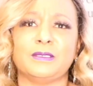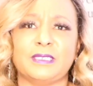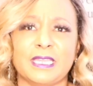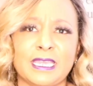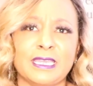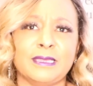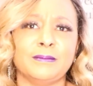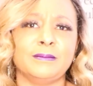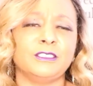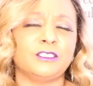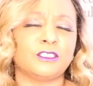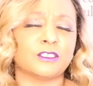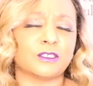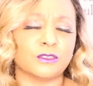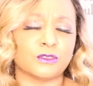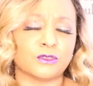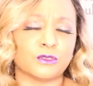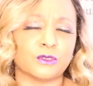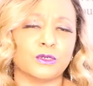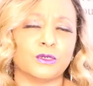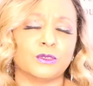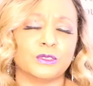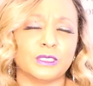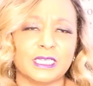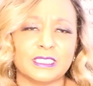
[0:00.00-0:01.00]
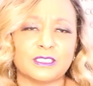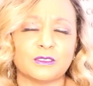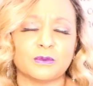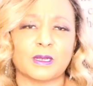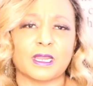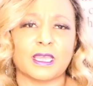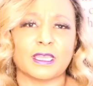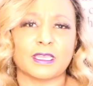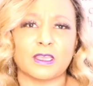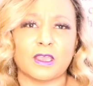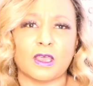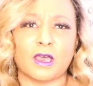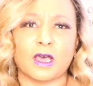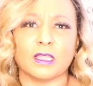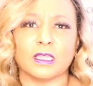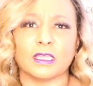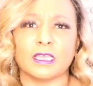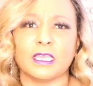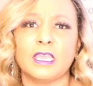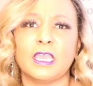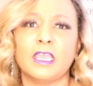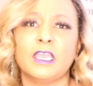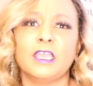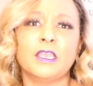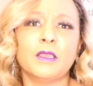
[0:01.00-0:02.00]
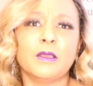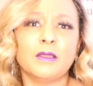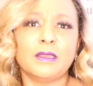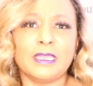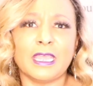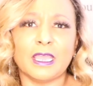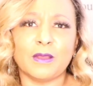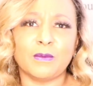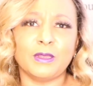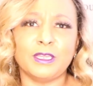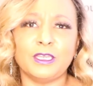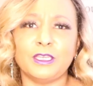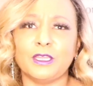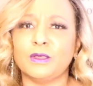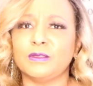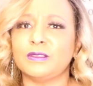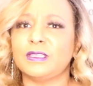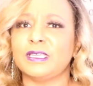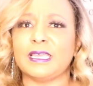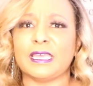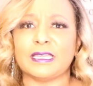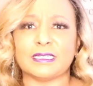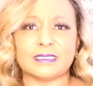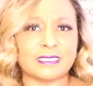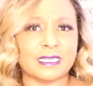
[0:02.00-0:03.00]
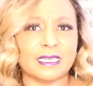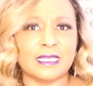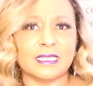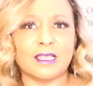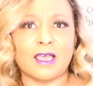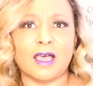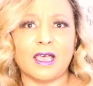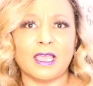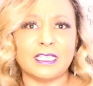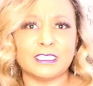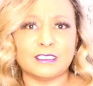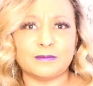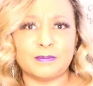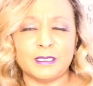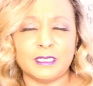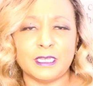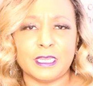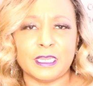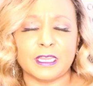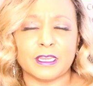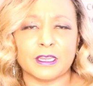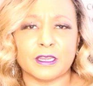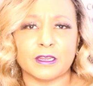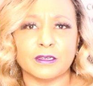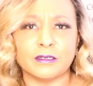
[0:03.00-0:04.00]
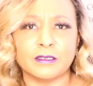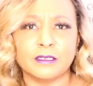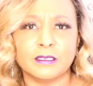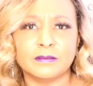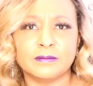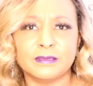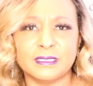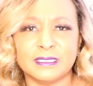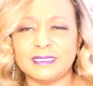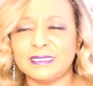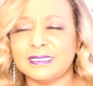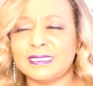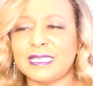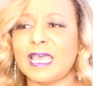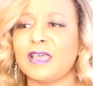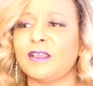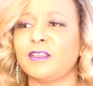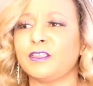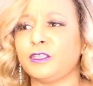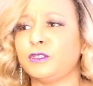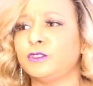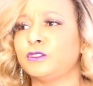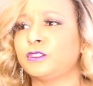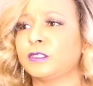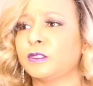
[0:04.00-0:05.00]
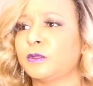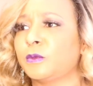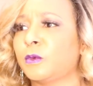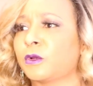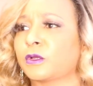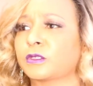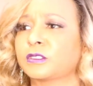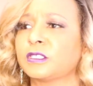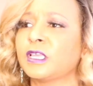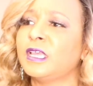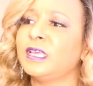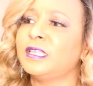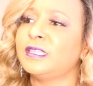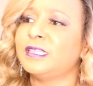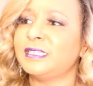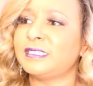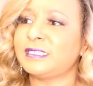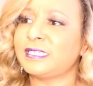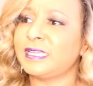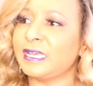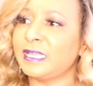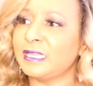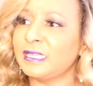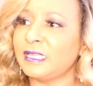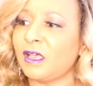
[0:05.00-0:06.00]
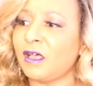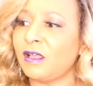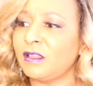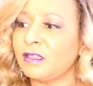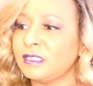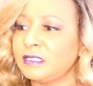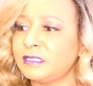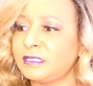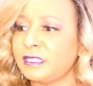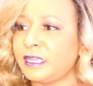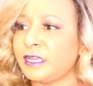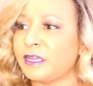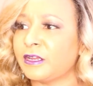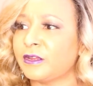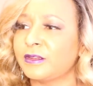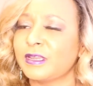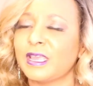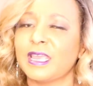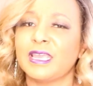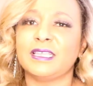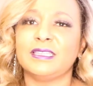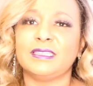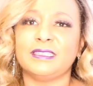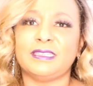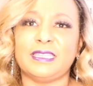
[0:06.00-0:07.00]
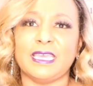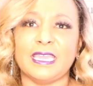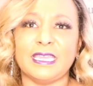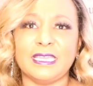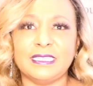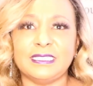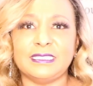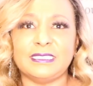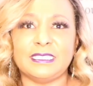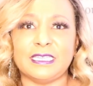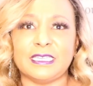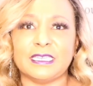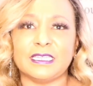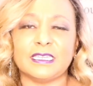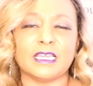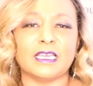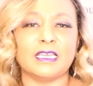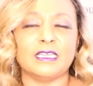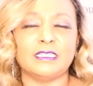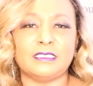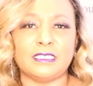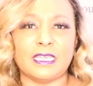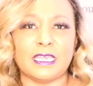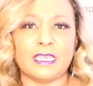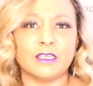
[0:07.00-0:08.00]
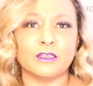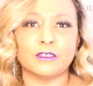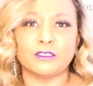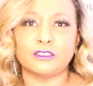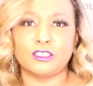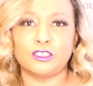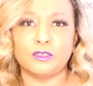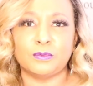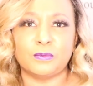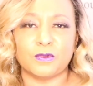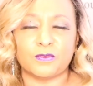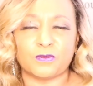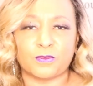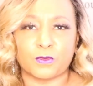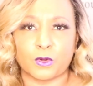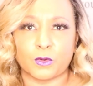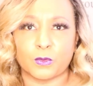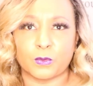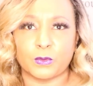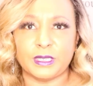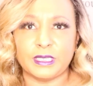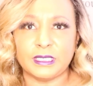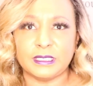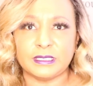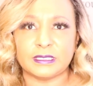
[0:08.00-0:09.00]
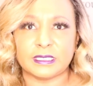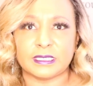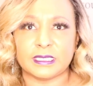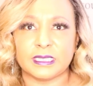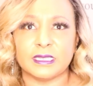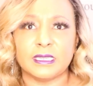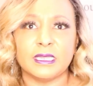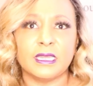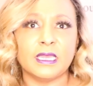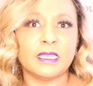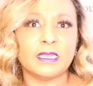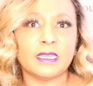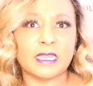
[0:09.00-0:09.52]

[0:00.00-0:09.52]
Damage control. That's what I call it. Now, we know that tell-all has been aired. This is how it usually works. The tell-all is aired. They see it a day or two before we see it.